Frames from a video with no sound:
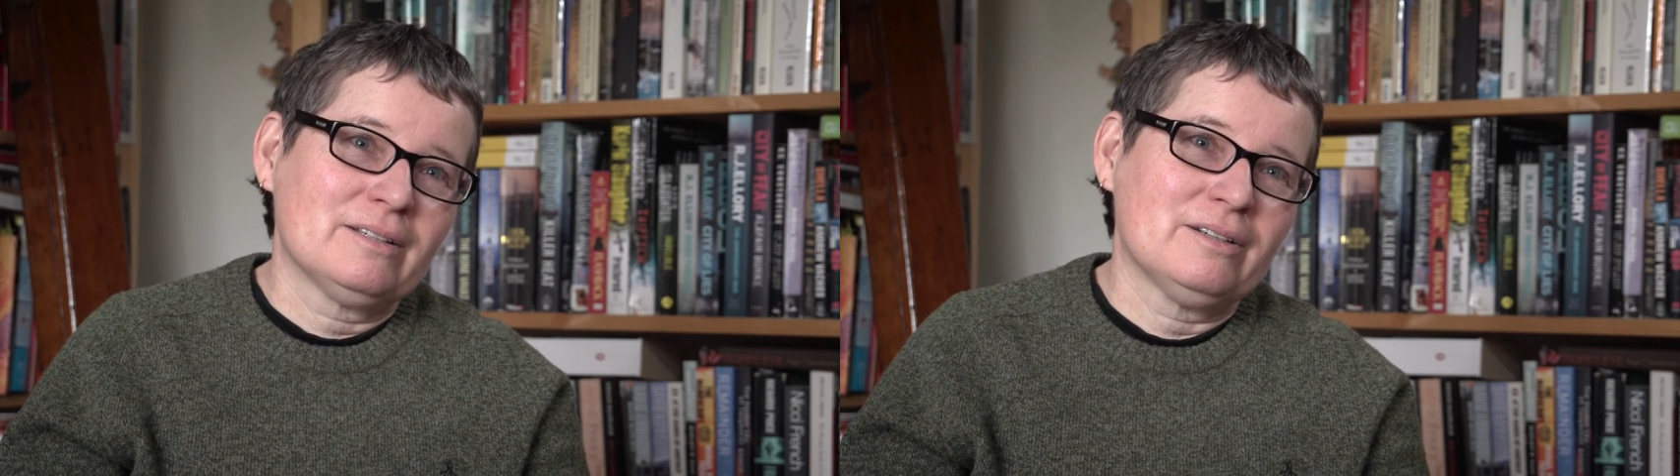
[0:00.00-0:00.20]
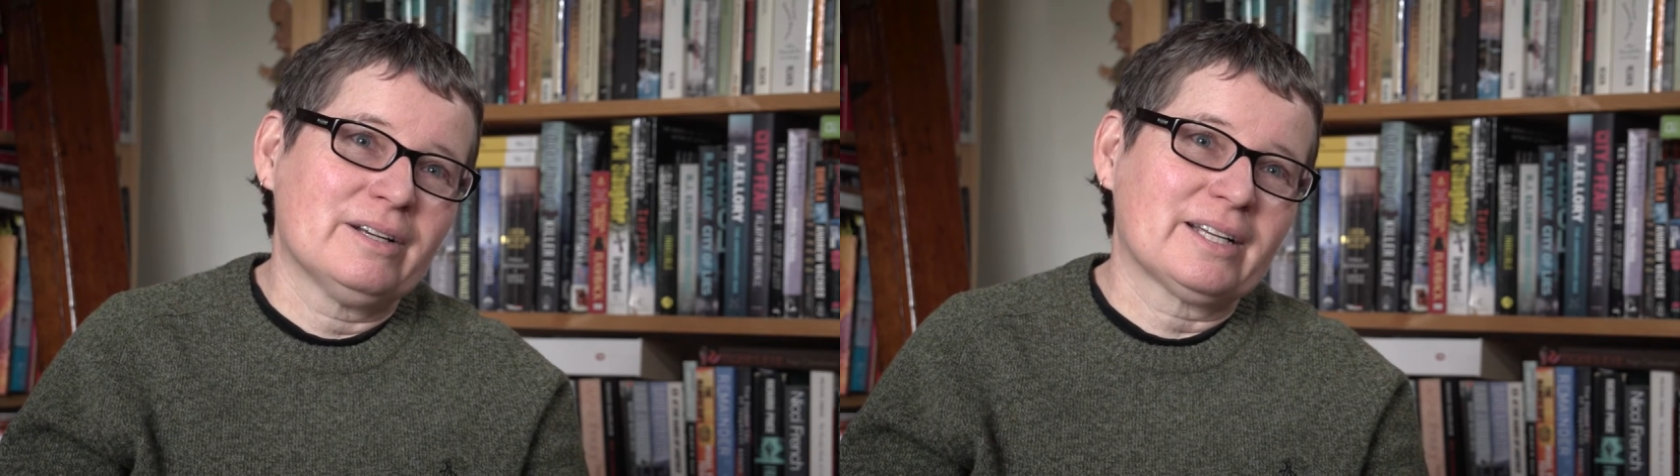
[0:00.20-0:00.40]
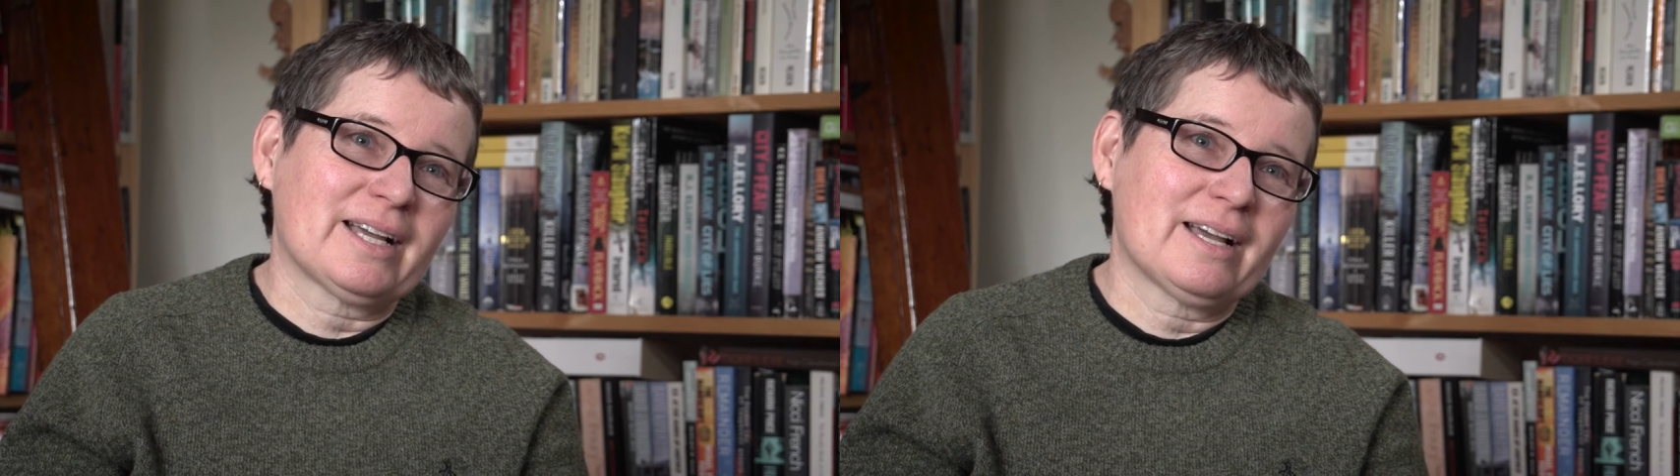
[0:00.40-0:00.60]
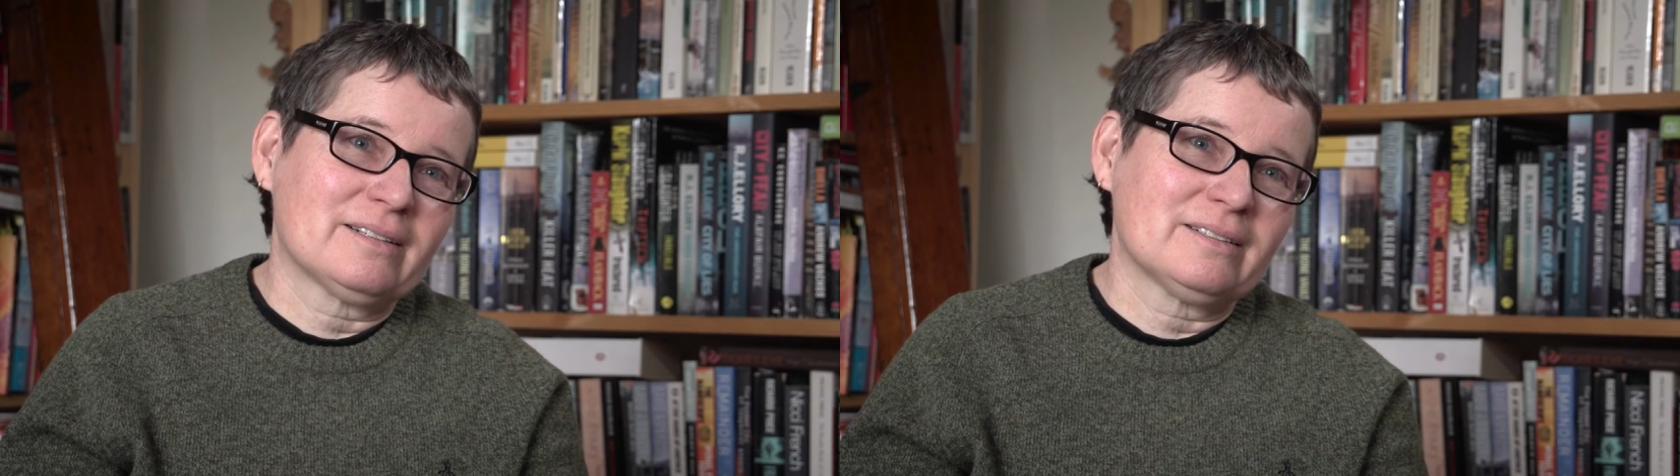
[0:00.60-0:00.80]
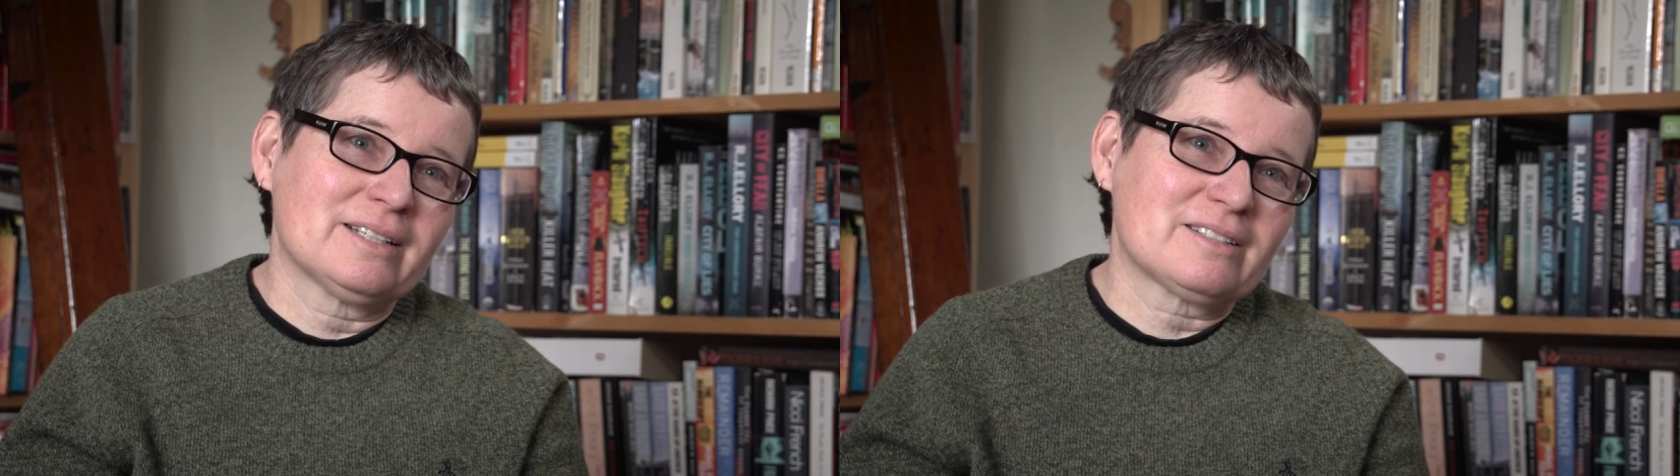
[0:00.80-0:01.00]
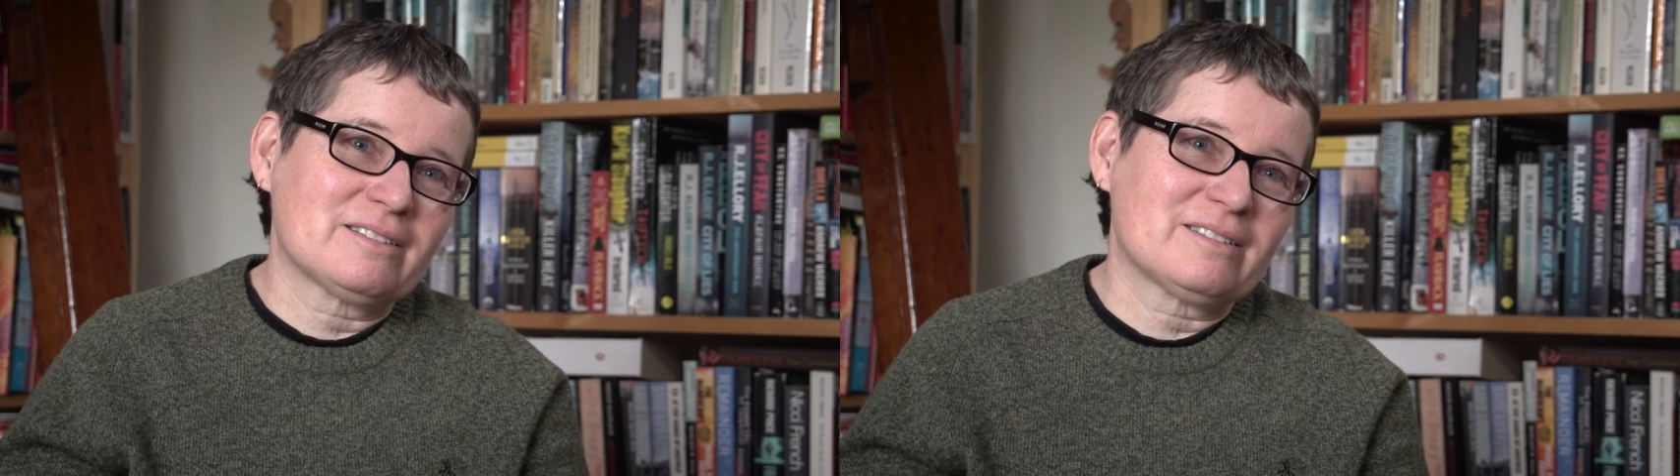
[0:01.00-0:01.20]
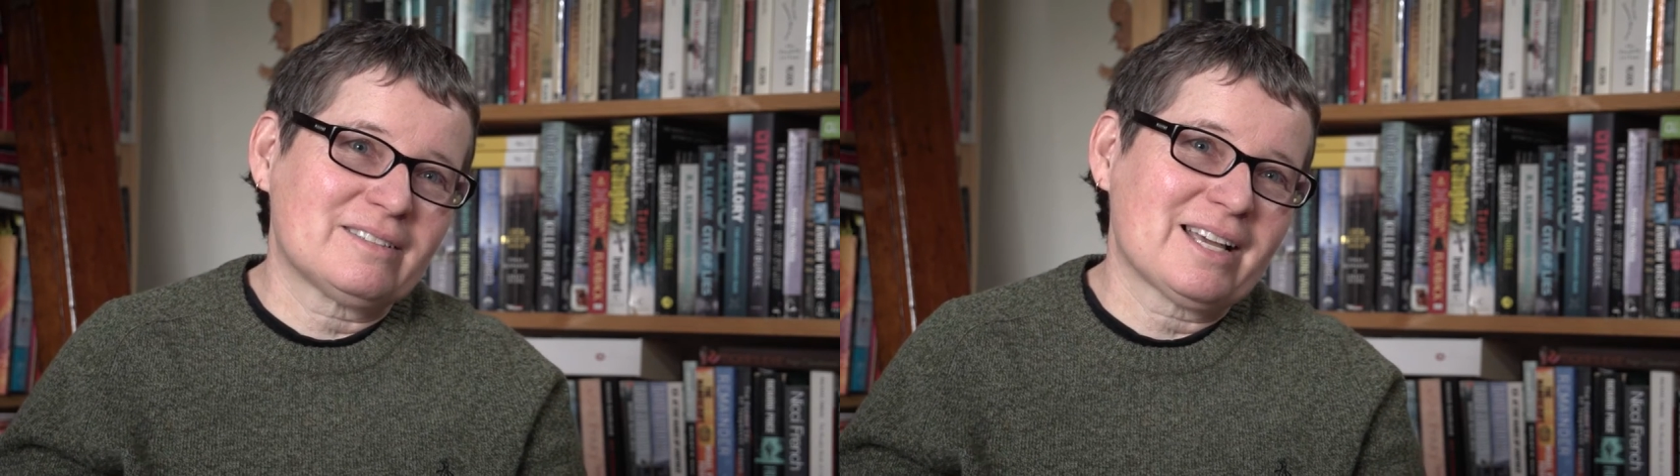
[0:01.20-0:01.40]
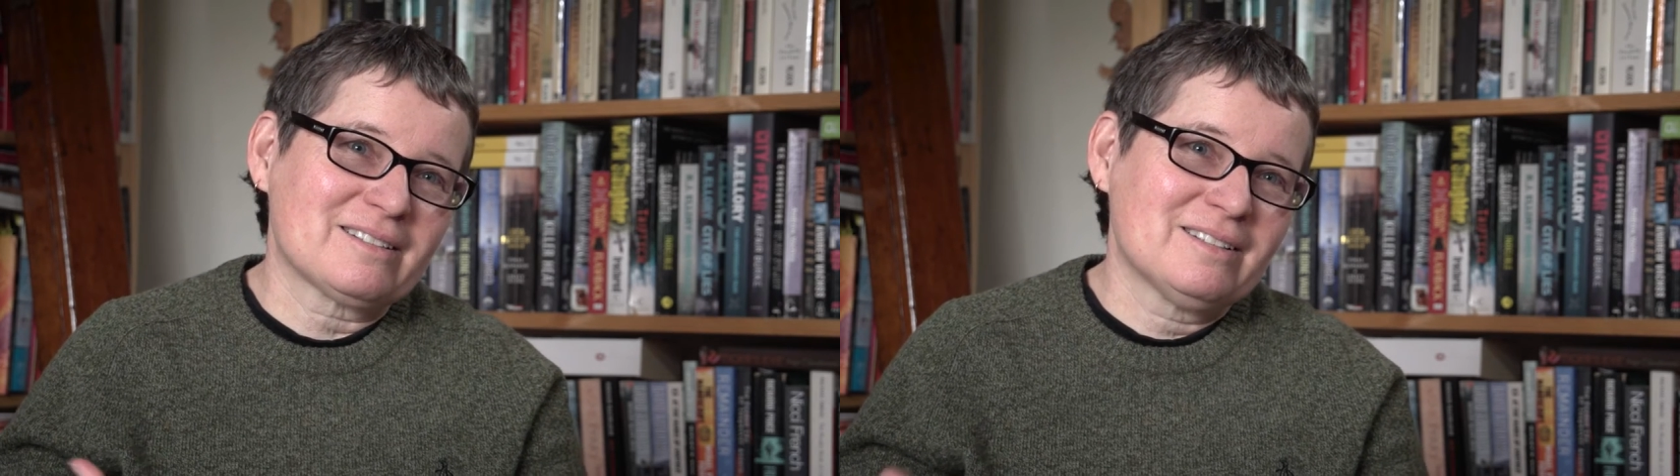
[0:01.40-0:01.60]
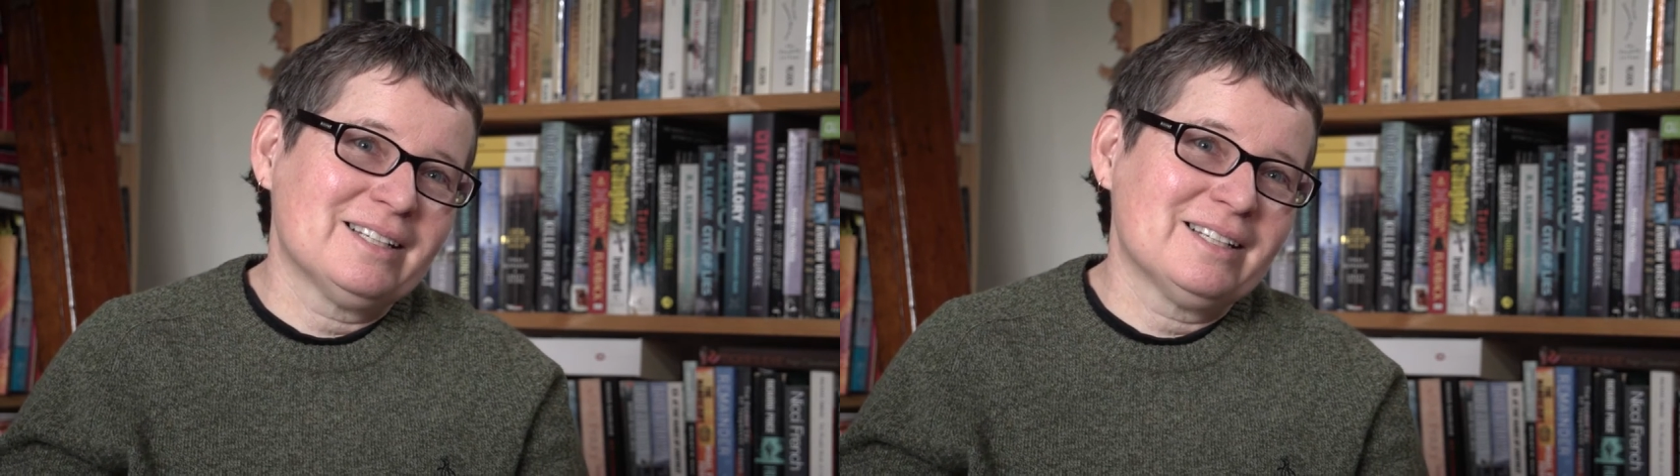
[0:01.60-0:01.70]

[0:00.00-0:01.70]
you know, and it just that